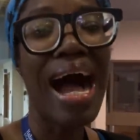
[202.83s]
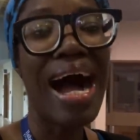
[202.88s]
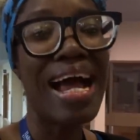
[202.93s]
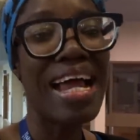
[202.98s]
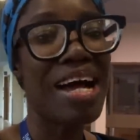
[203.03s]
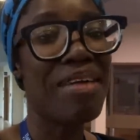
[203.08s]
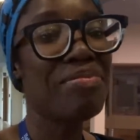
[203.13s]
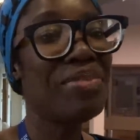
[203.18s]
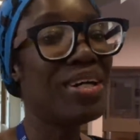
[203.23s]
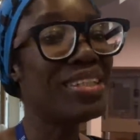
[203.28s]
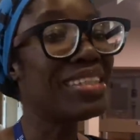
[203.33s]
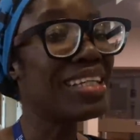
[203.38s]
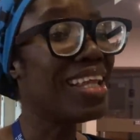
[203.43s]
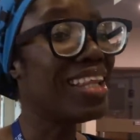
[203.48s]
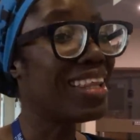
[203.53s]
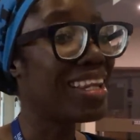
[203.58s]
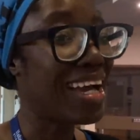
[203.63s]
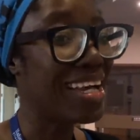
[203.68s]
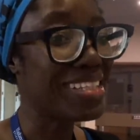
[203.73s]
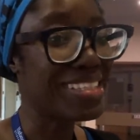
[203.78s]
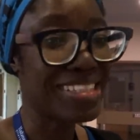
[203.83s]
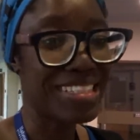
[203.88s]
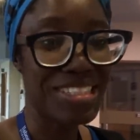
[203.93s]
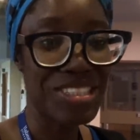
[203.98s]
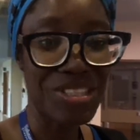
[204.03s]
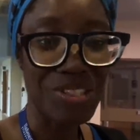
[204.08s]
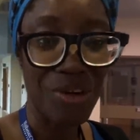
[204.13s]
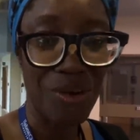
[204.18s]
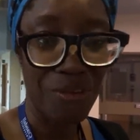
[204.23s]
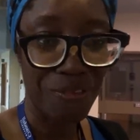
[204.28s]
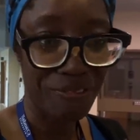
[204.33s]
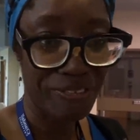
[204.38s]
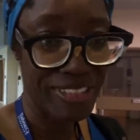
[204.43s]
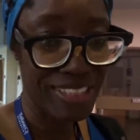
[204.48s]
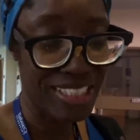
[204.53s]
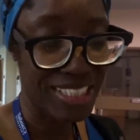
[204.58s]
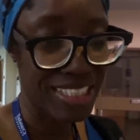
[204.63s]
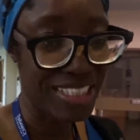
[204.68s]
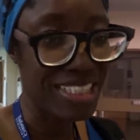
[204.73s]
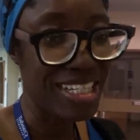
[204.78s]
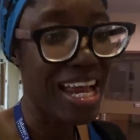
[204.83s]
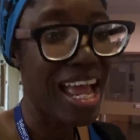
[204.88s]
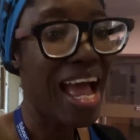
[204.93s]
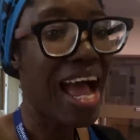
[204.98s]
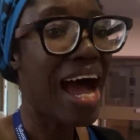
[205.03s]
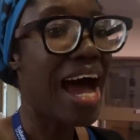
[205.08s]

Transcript: I am not a licensed officer.